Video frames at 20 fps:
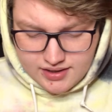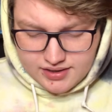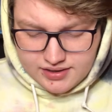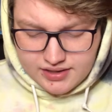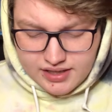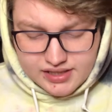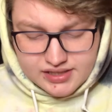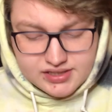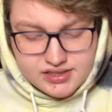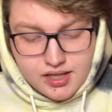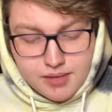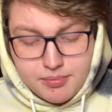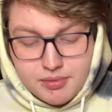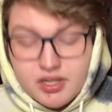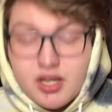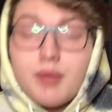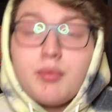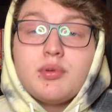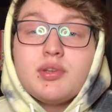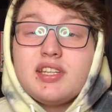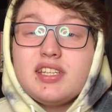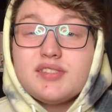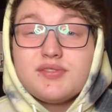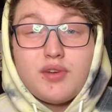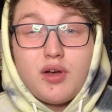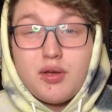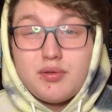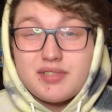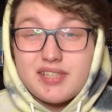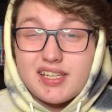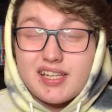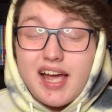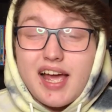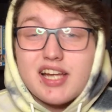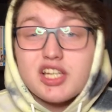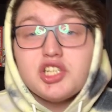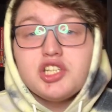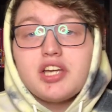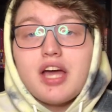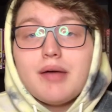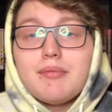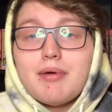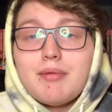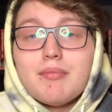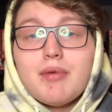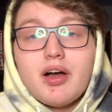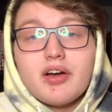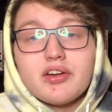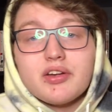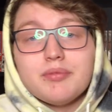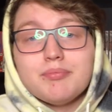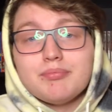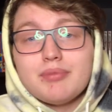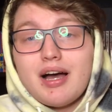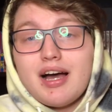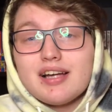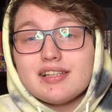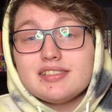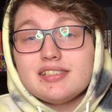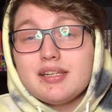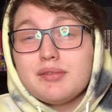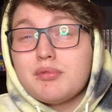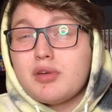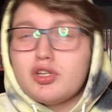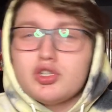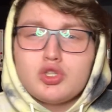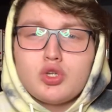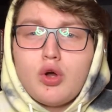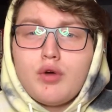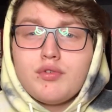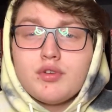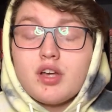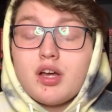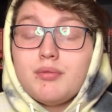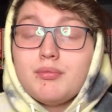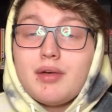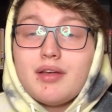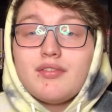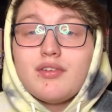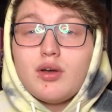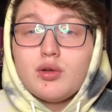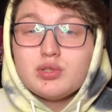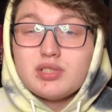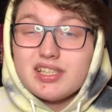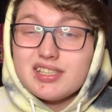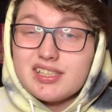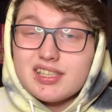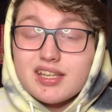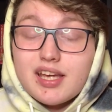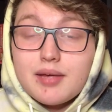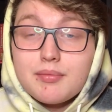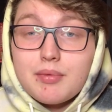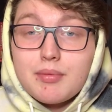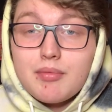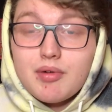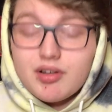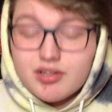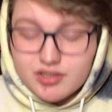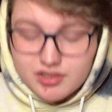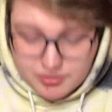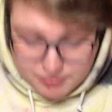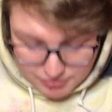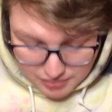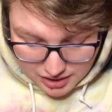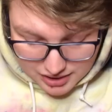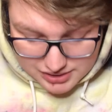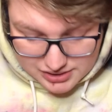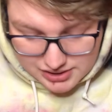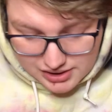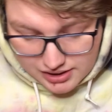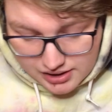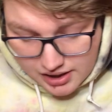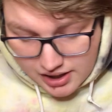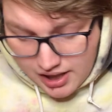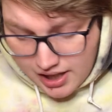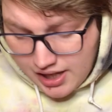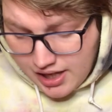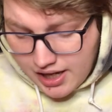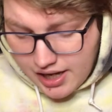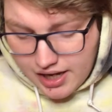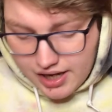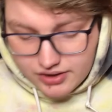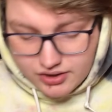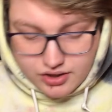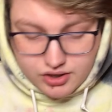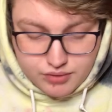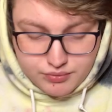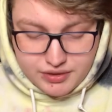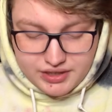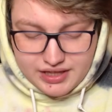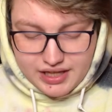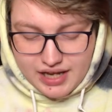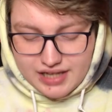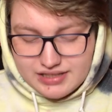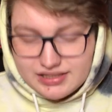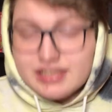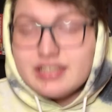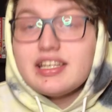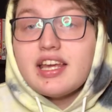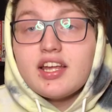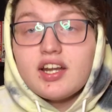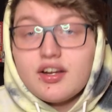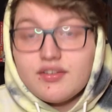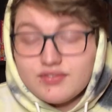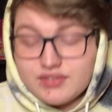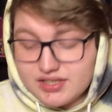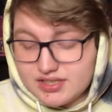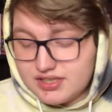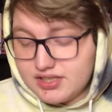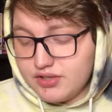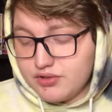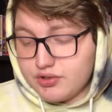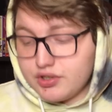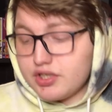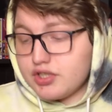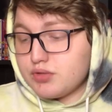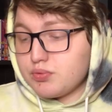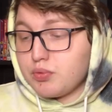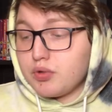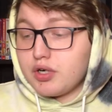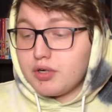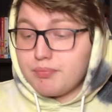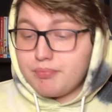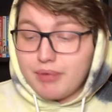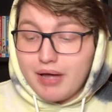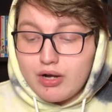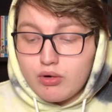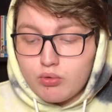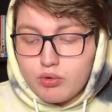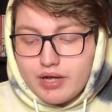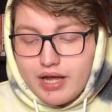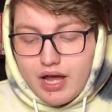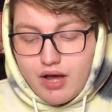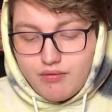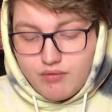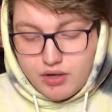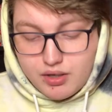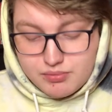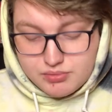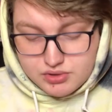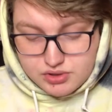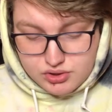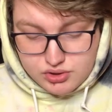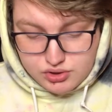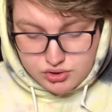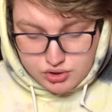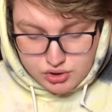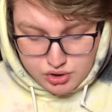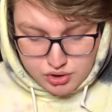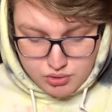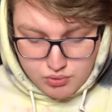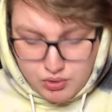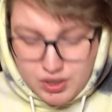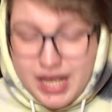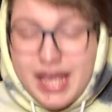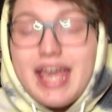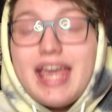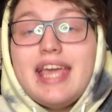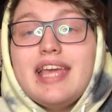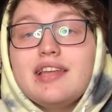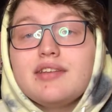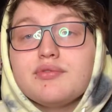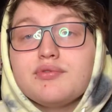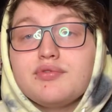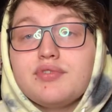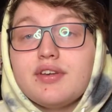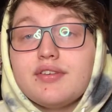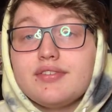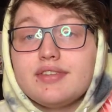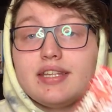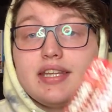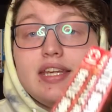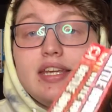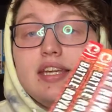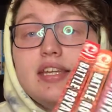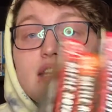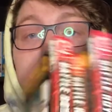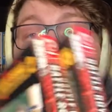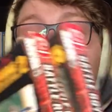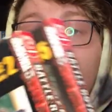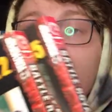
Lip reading: Next up, a couple of these volumes I actually got in my manga unboxing. I'm going to show off a couple of my volumes I did get in my manga unboxing. And the three that I did get of this series were Battle Royale Volumes 2, 8, and 15.